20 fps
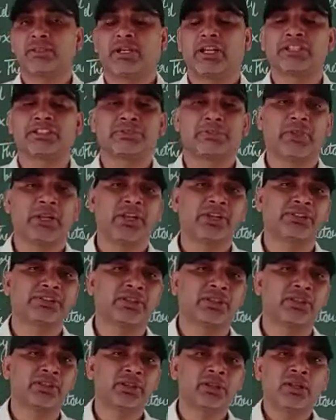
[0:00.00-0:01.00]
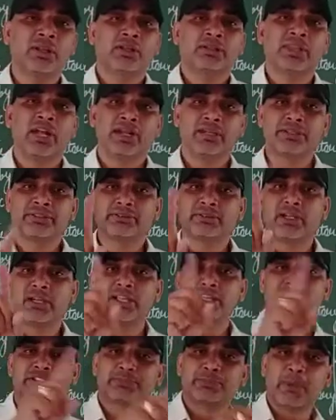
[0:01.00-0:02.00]
respiration, that is
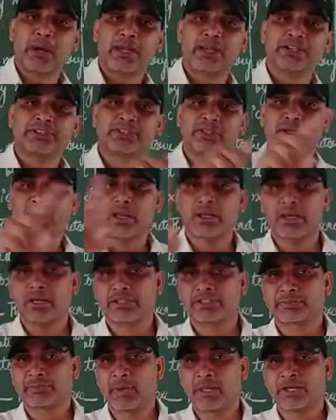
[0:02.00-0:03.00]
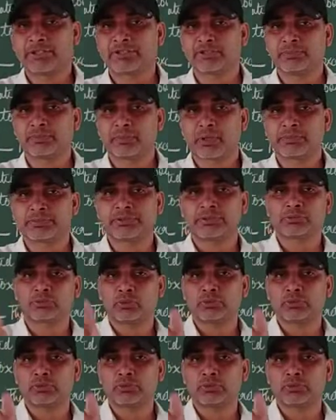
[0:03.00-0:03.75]
the inspiration and expiration process,